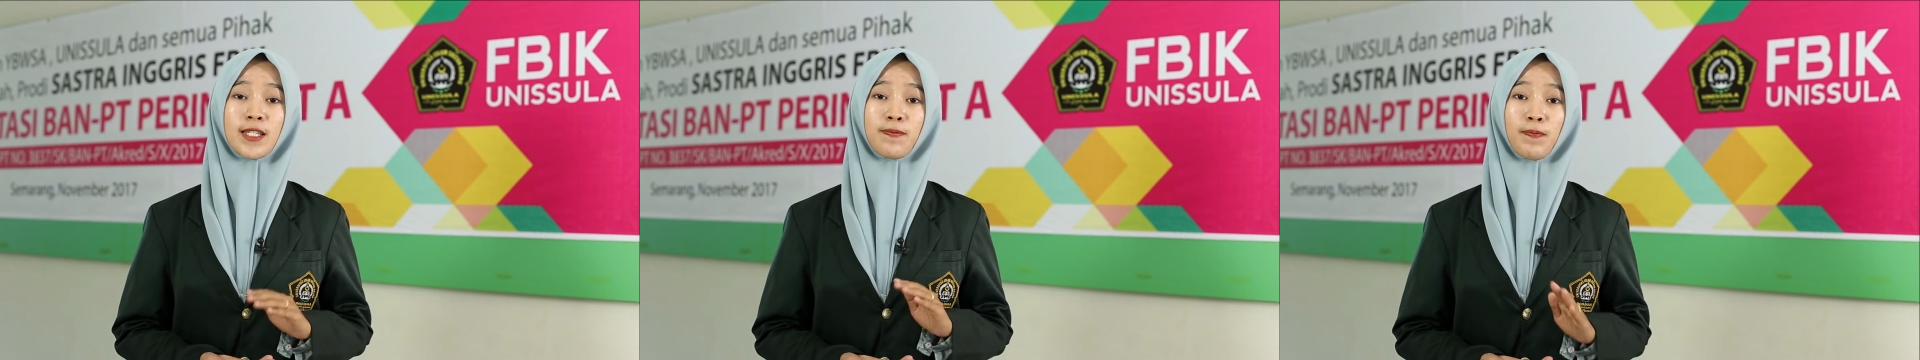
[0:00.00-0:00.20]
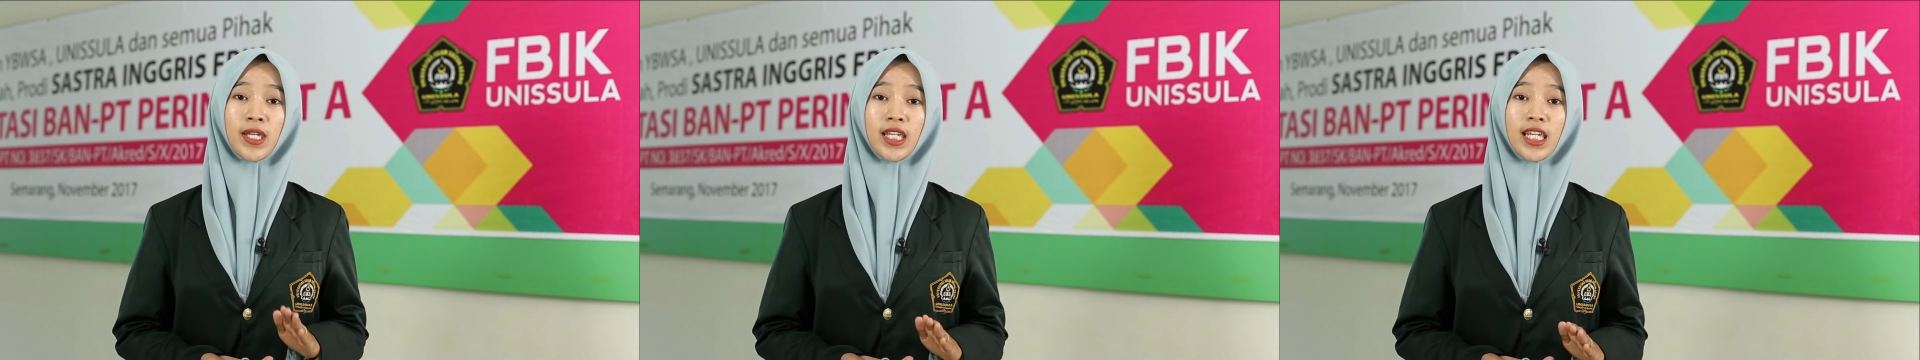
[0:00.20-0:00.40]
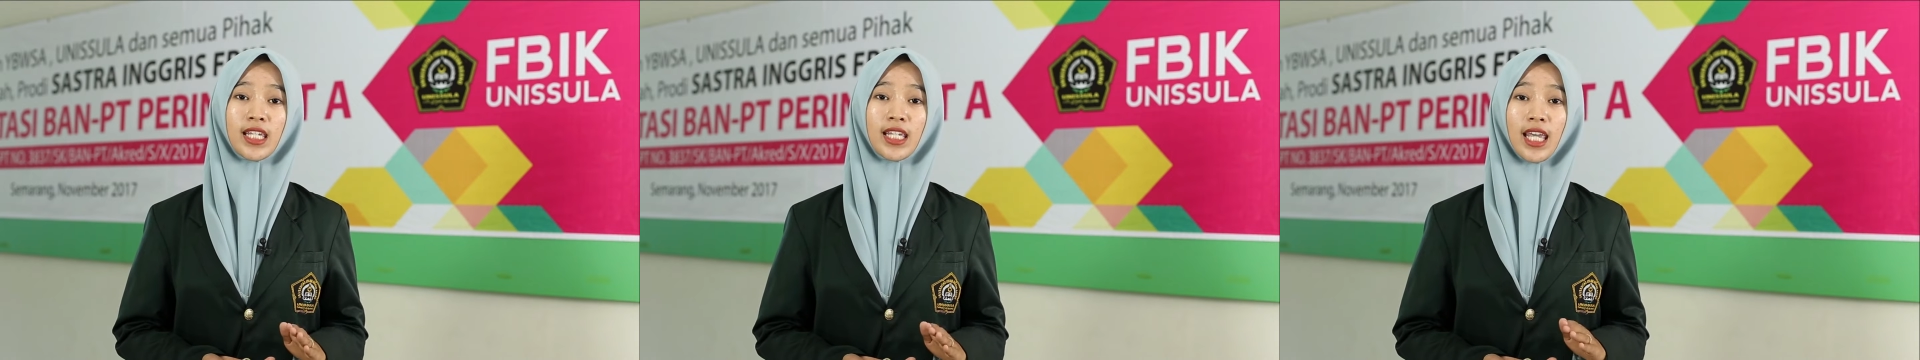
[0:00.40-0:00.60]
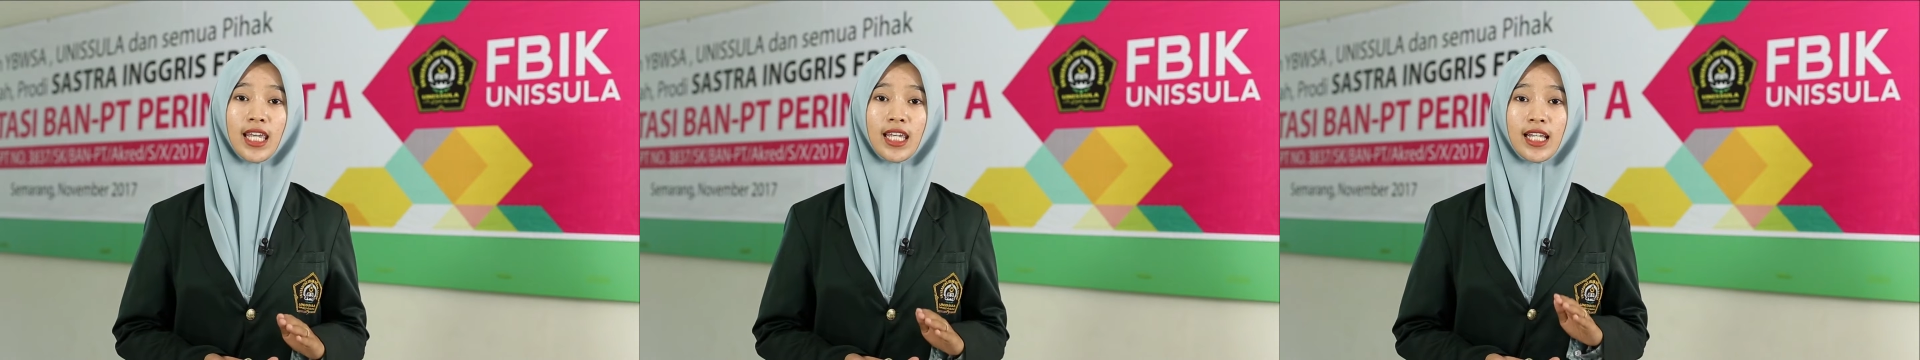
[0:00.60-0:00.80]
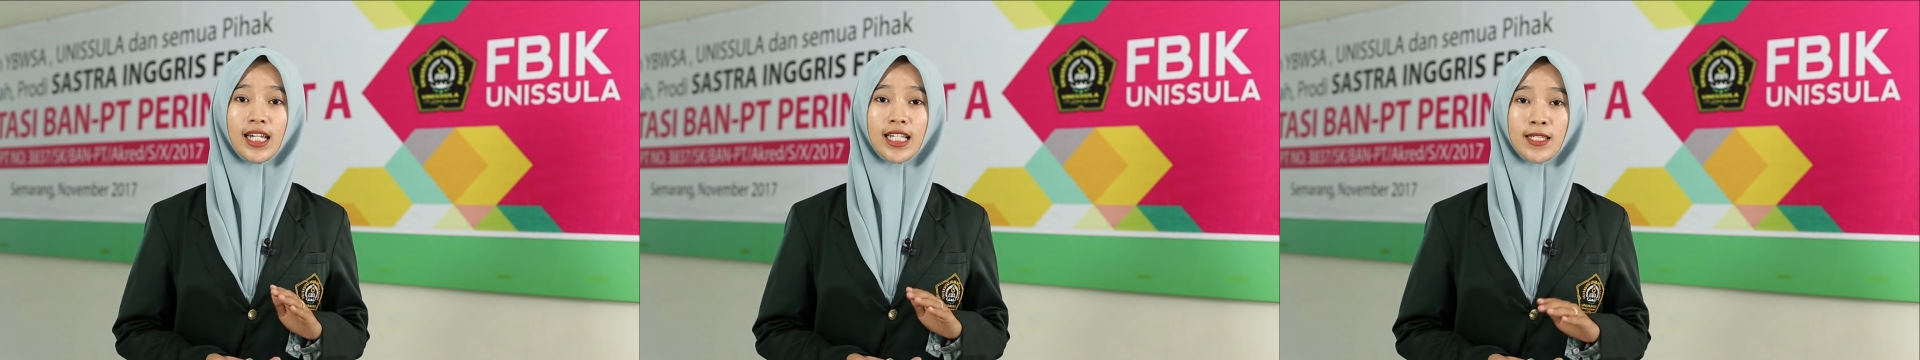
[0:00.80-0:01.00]
Speaking
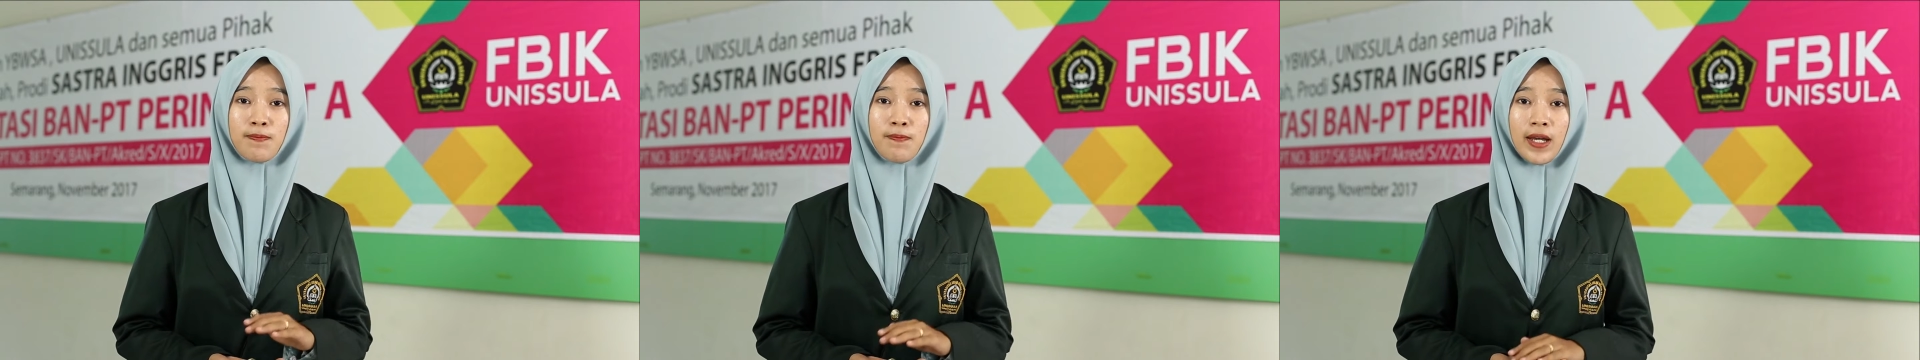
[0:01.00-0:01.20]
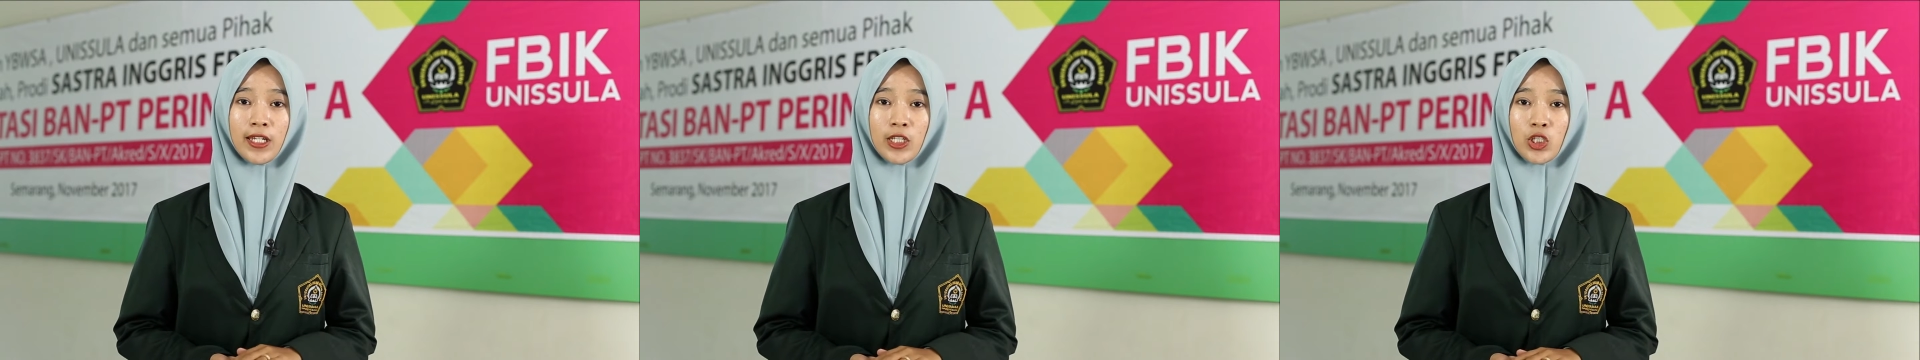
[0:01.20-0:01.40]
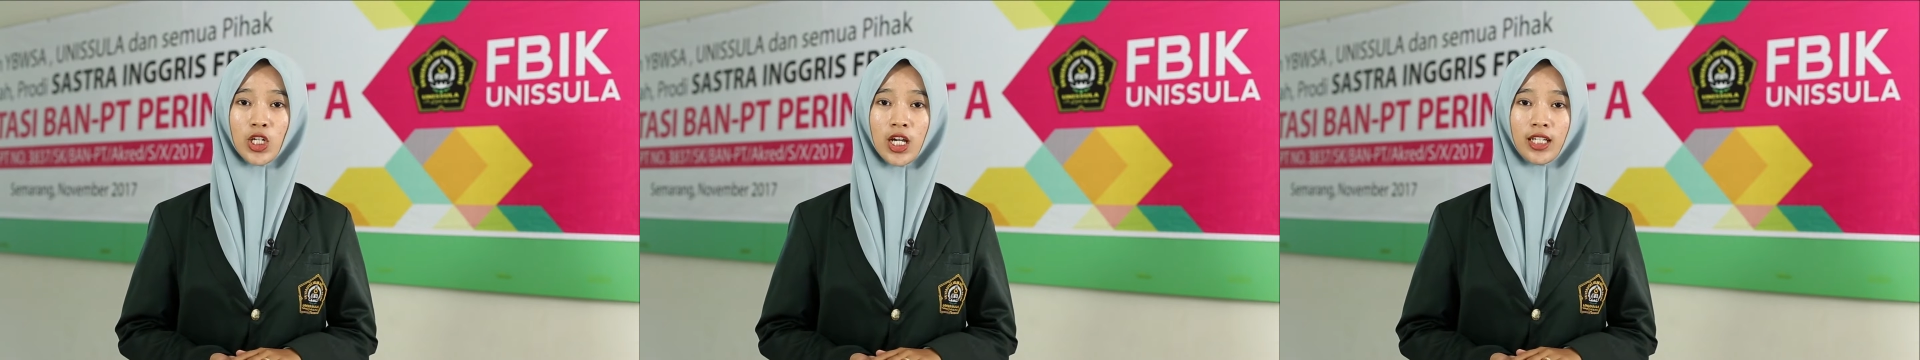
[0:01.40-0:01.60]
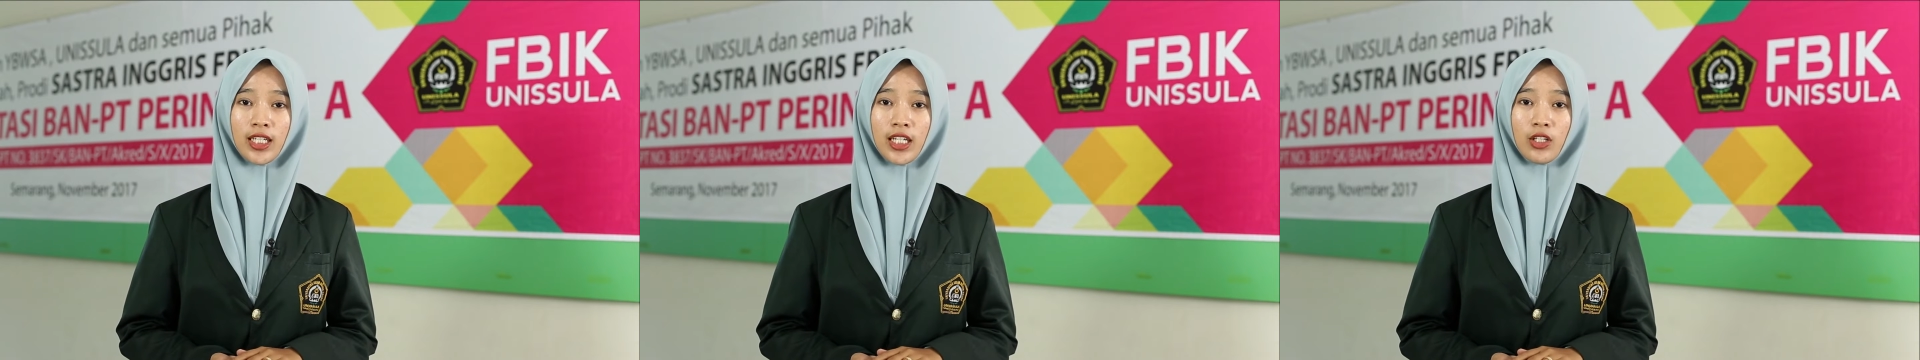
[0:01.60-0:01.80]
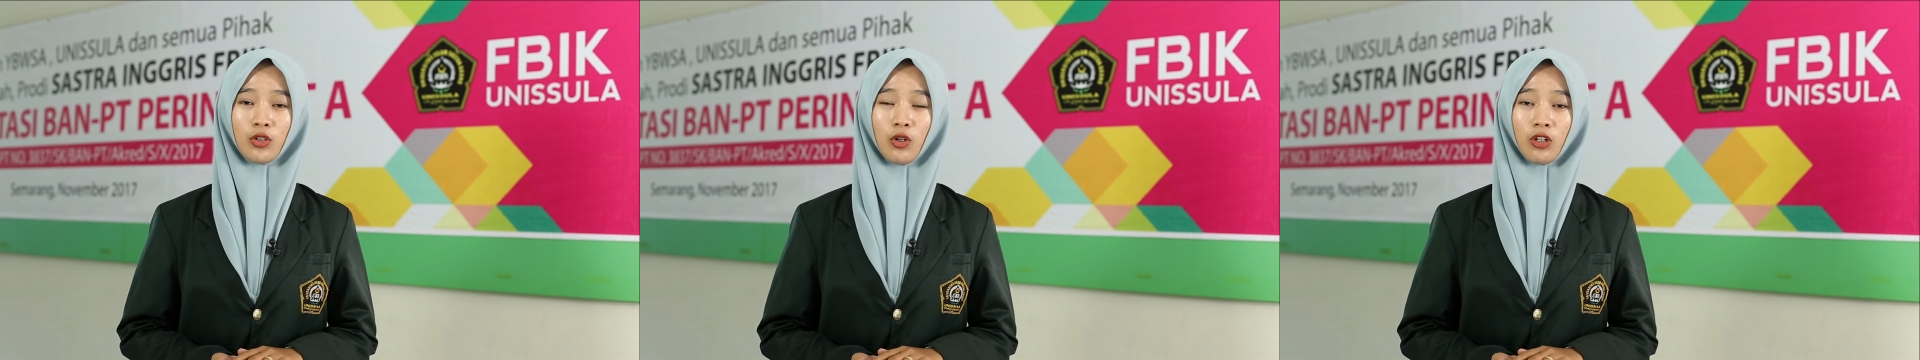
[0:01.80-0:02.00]
English by
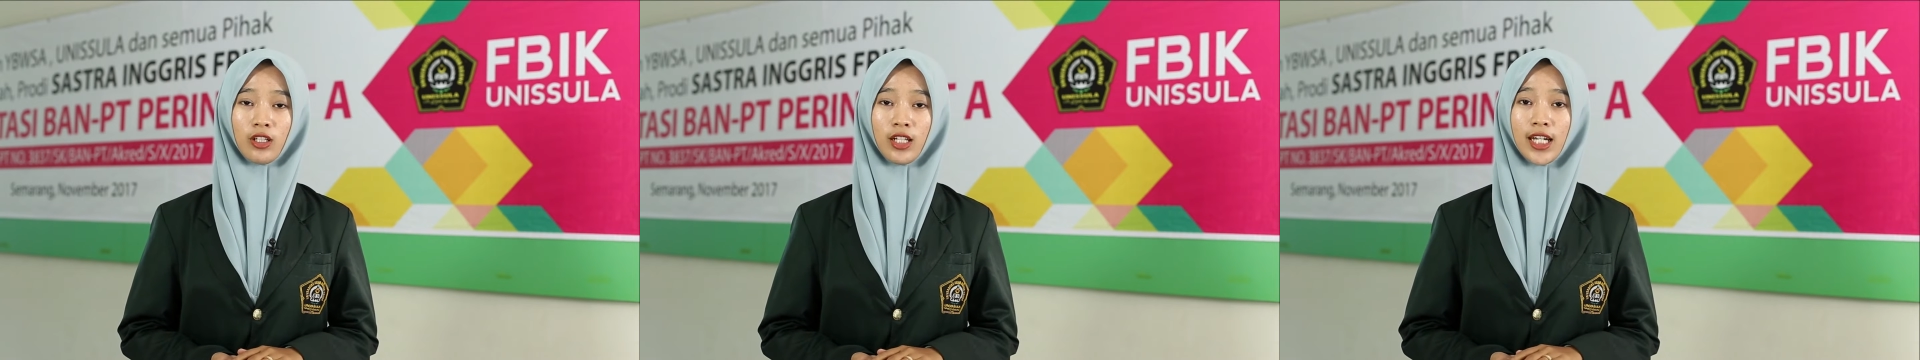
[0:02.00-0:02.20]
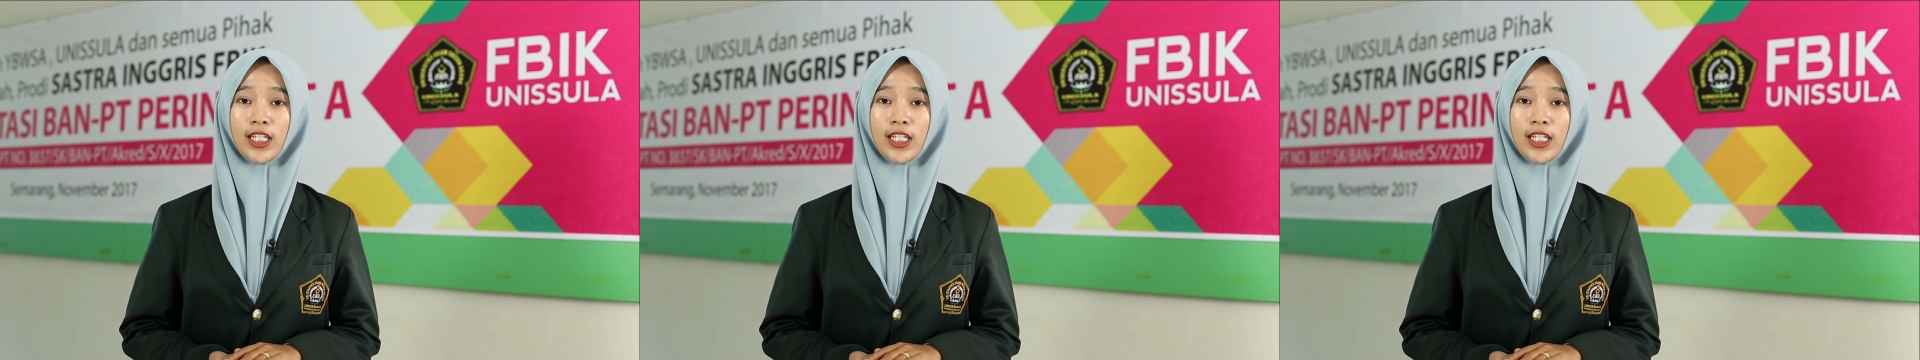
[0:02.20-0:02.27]
Chunking Doll,